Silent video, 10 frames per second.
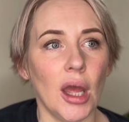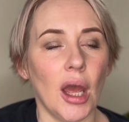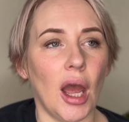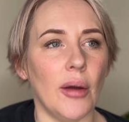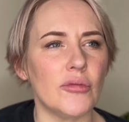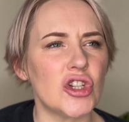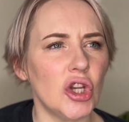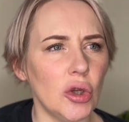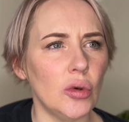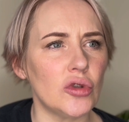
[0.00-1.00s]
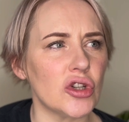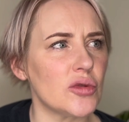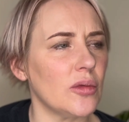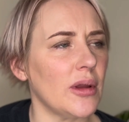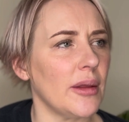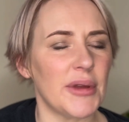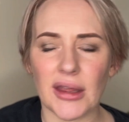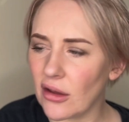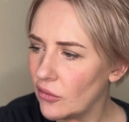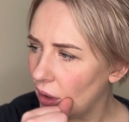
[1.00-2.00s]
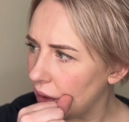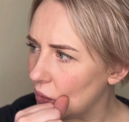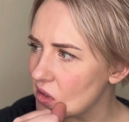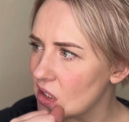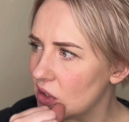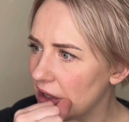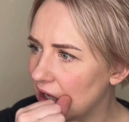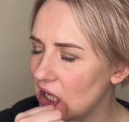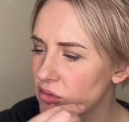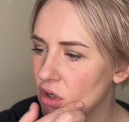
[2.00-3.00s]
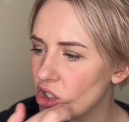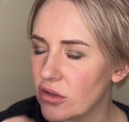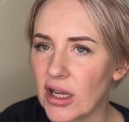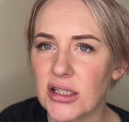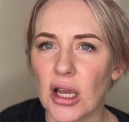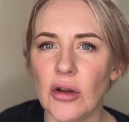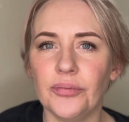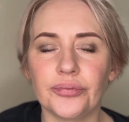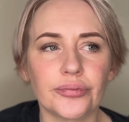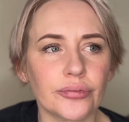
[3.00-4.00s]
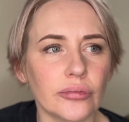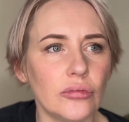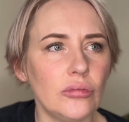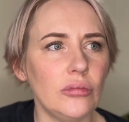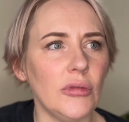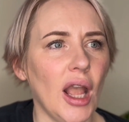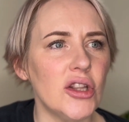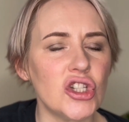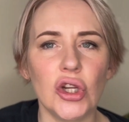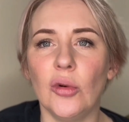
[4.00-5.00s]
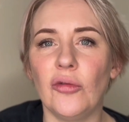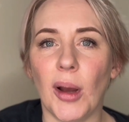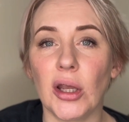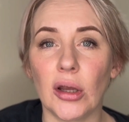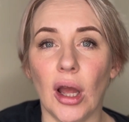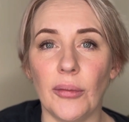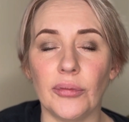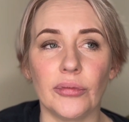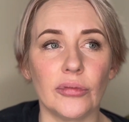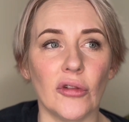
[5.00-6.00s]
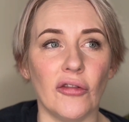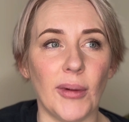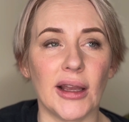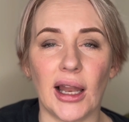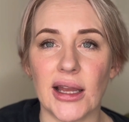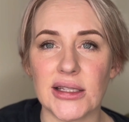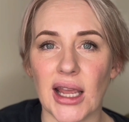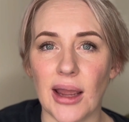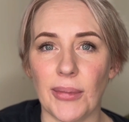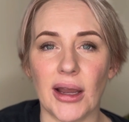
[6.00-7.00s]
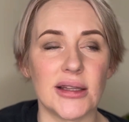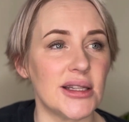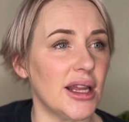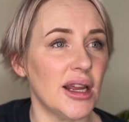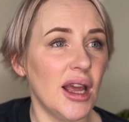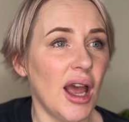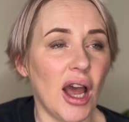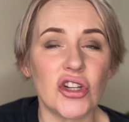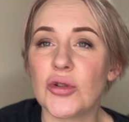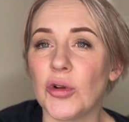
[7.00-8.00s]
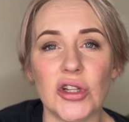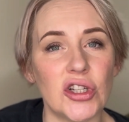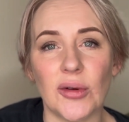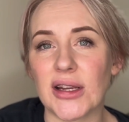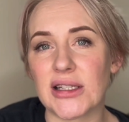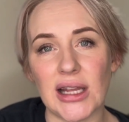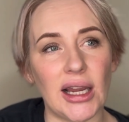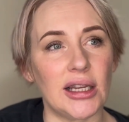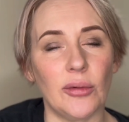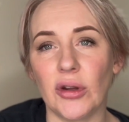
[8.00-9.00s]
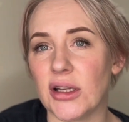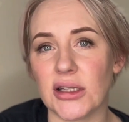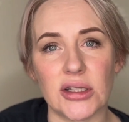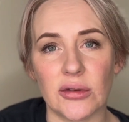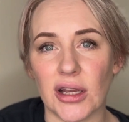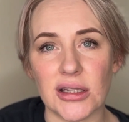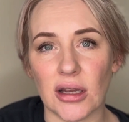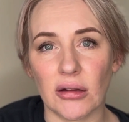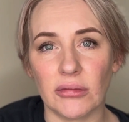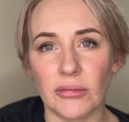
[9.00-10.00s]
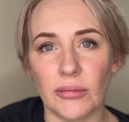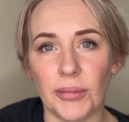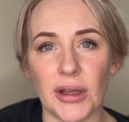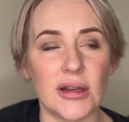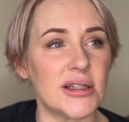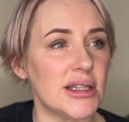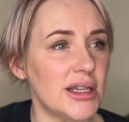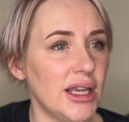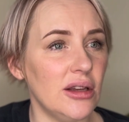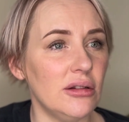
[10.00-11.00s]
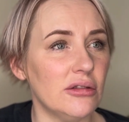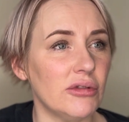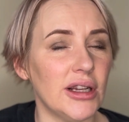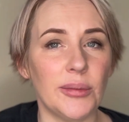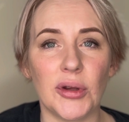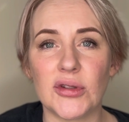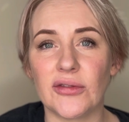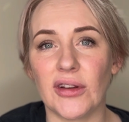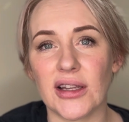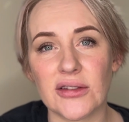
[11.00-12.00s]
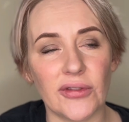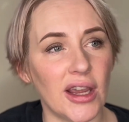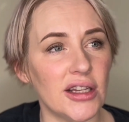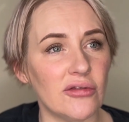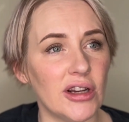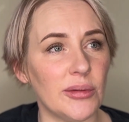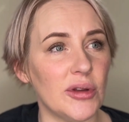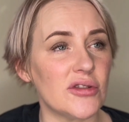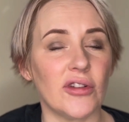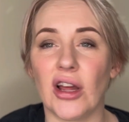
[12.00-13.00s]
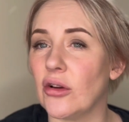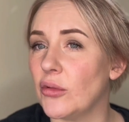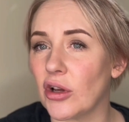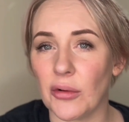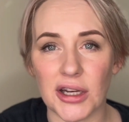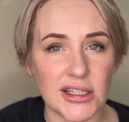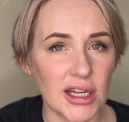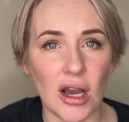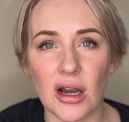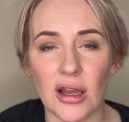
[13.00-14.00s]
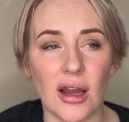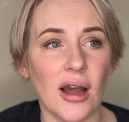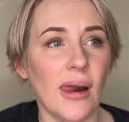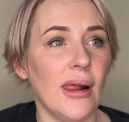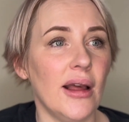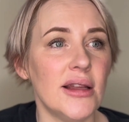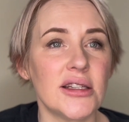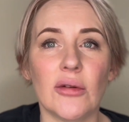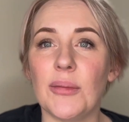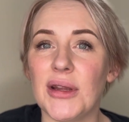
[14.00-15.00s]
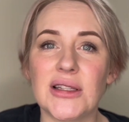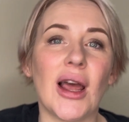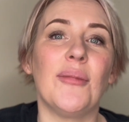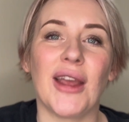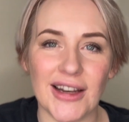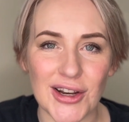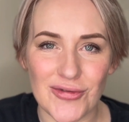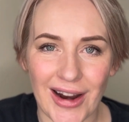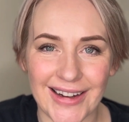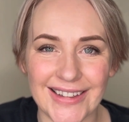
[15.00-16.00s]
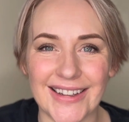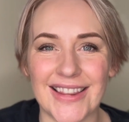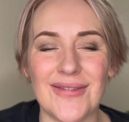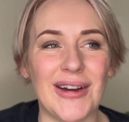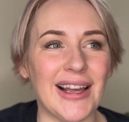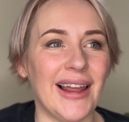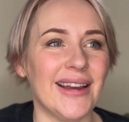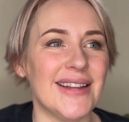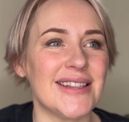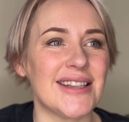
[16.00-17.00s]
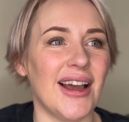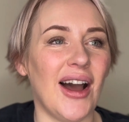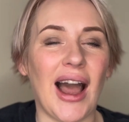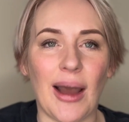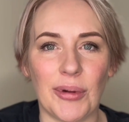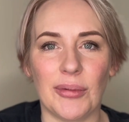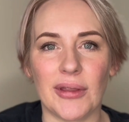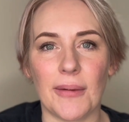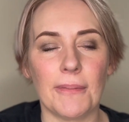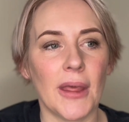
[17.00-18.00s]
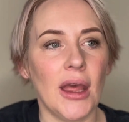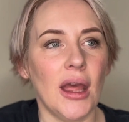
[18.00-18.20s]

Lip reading: Let me think of when it was that I last worked, 2 days ago. And two of my clients came back and said, I just want you to do exactly what you did 2 years ago, because it's healed really beautifully, it's faded really beautifully, I don't want to go any darker. So it means that I'm getting it right and that my clients are happy with it.